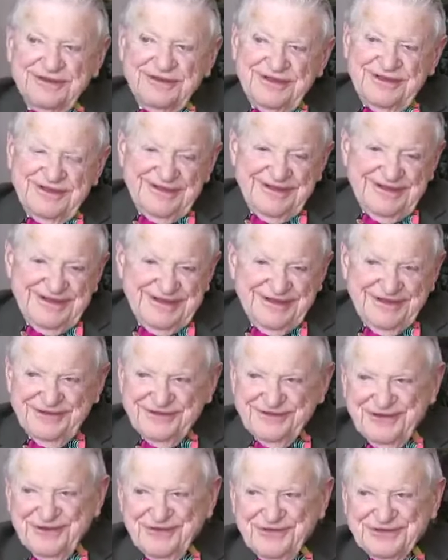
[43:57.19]
Uh, I
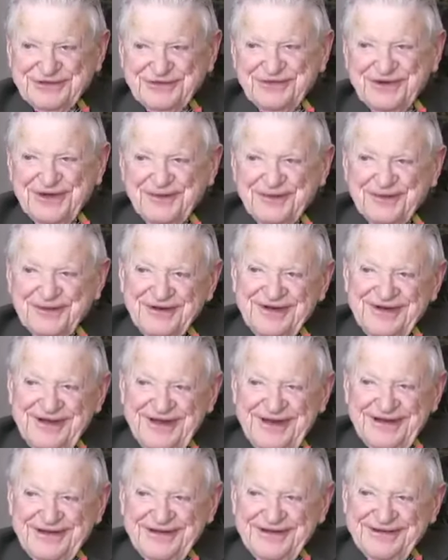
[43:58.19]
don't know which one I'm going to
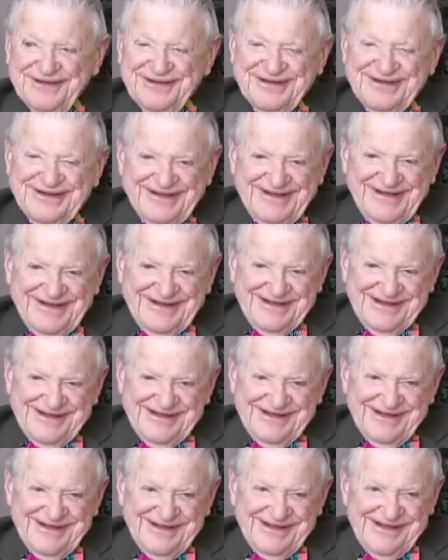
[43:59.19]
land on.
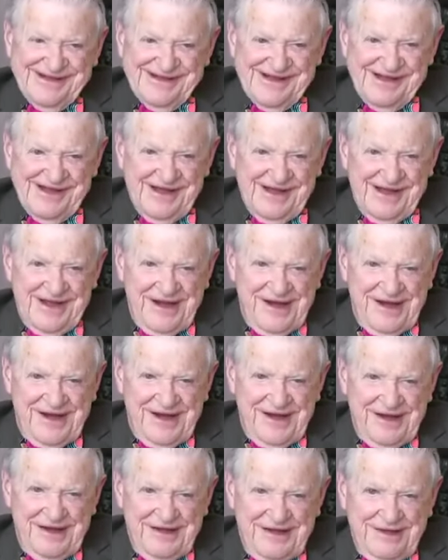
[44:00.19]
And,
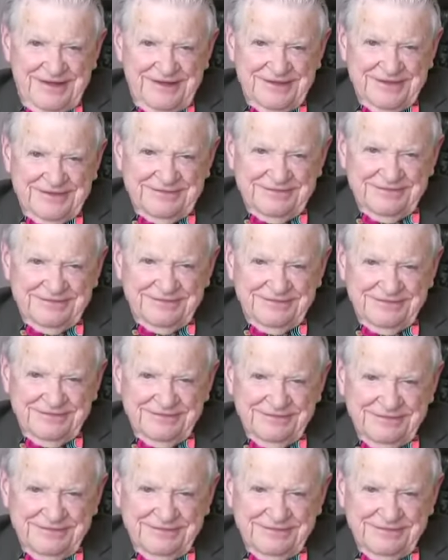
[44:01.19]
uh, um,